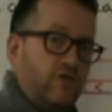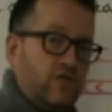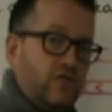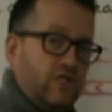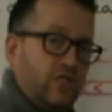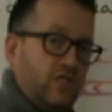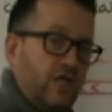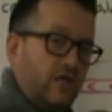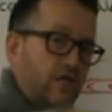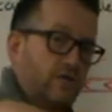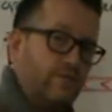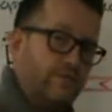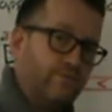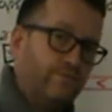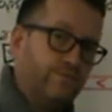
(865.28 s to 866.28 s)
the Sun,
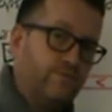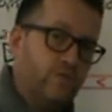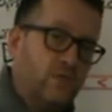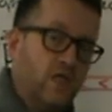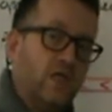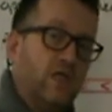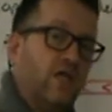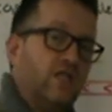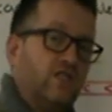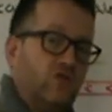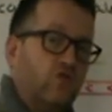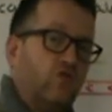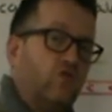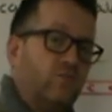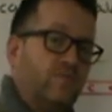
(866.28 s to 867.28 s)
its
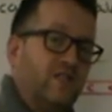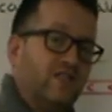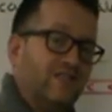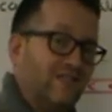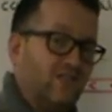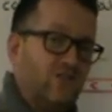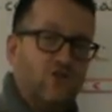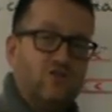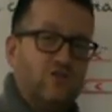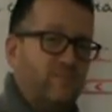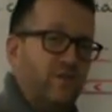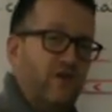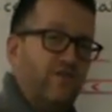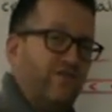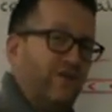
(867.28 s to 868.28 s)
orbit is not a
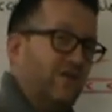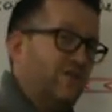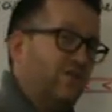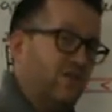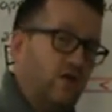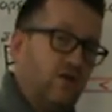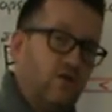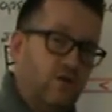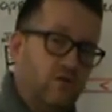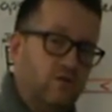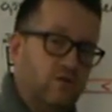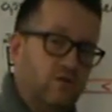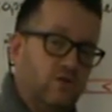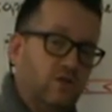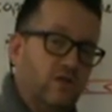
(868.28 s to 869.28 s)
perfect circle.
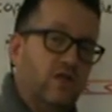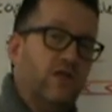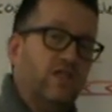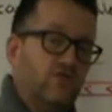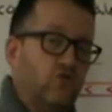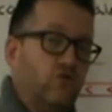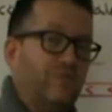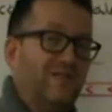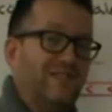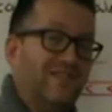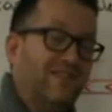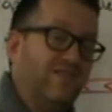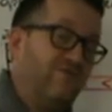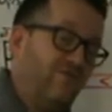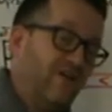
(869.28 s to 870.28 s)
Its orbit
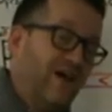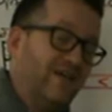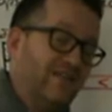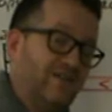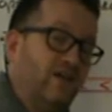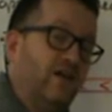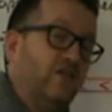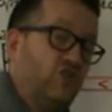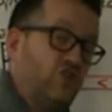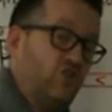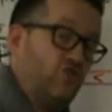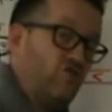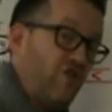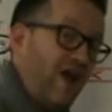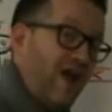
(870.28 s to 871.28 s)
is in fact a
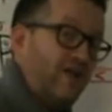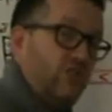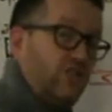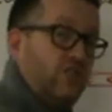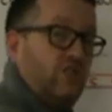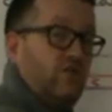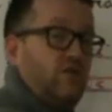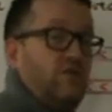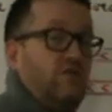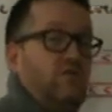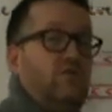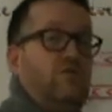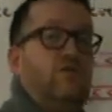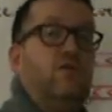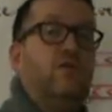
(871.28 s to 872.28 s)
stretched
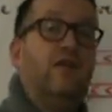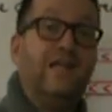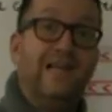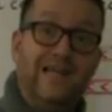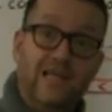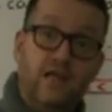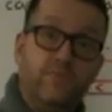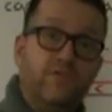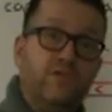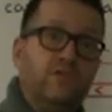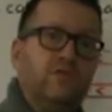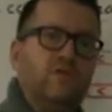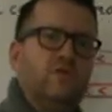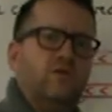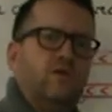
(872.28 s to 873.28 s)

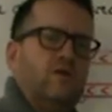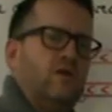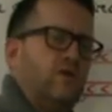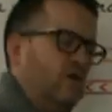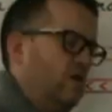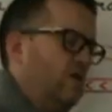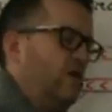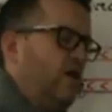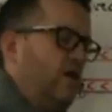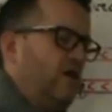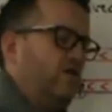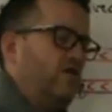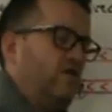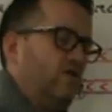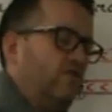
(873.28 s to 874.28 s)
ellipse,
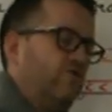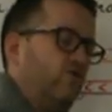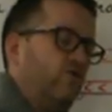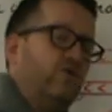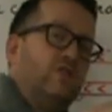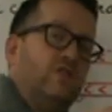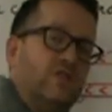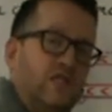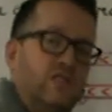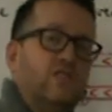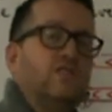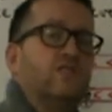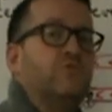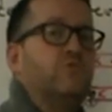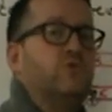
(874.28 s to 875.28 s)
and therefore the
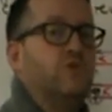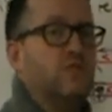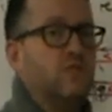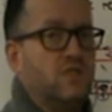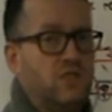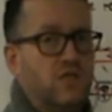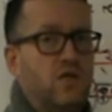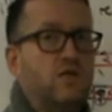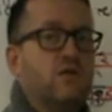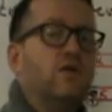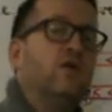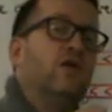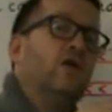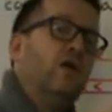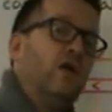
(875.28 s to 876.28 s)
distance between the Sun
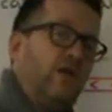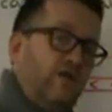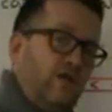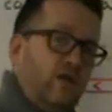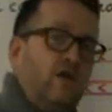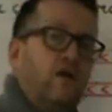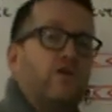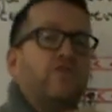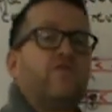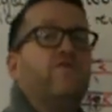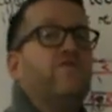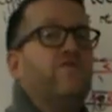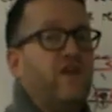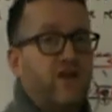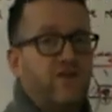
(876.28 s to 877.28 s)
and the Earth
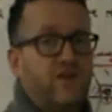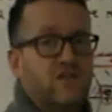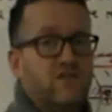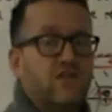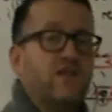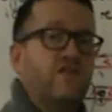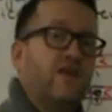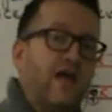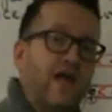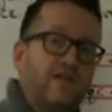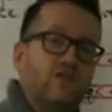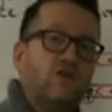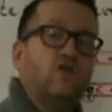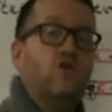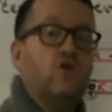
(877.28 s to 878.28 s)
varies, and that
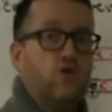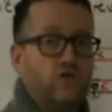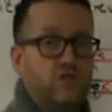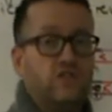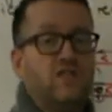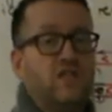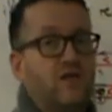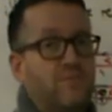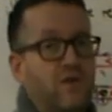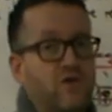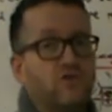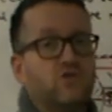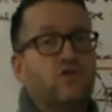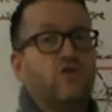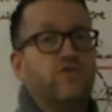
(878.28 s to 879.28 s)
causes the
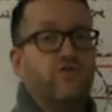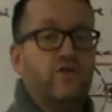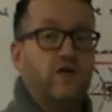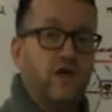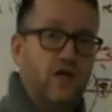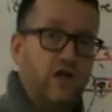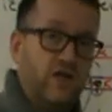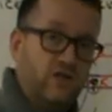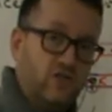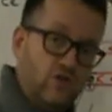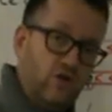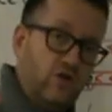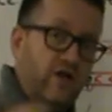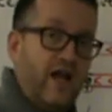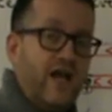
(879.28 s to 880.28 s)
amount of
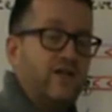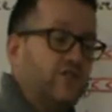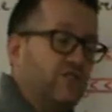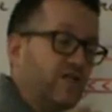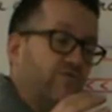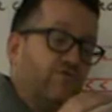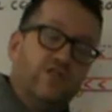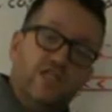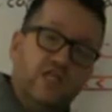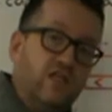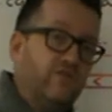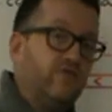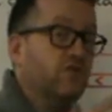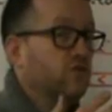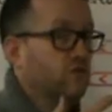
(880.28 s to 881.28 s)
solar energy
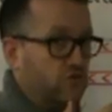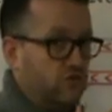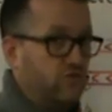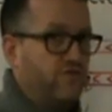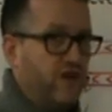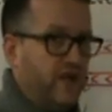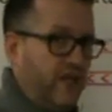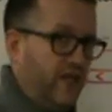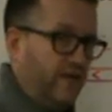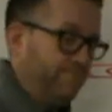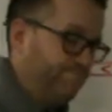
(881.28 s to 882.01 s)
received to vary.